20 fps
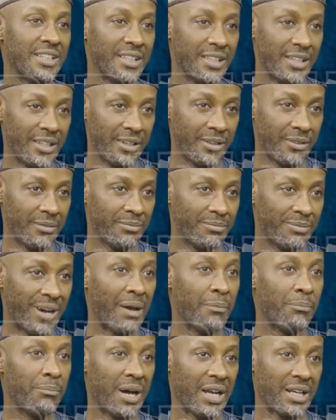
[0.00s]
the
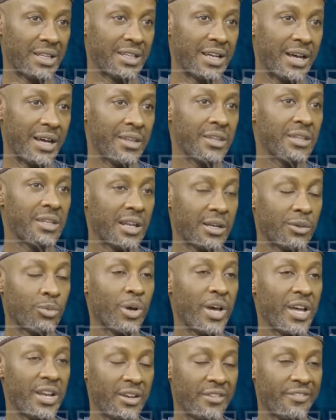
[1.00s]
bad, bad guys that
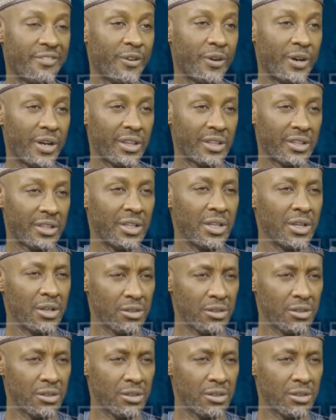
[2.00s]
were in the forest.